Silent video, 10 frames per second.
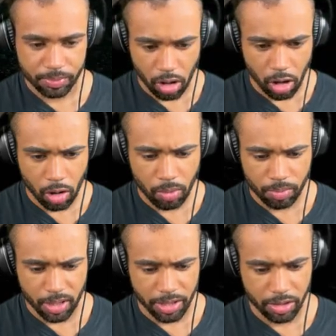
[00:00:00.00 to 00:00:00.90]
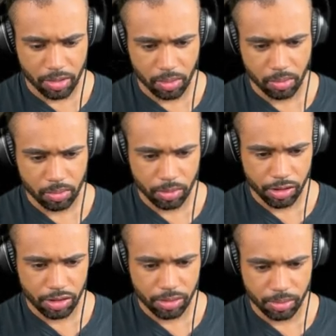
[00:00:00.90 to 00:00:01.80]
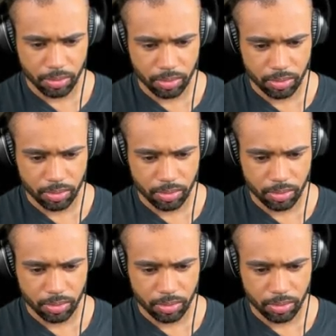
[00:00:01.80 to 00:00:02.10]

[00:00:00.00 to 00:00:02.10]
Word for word: Oh my... What are you?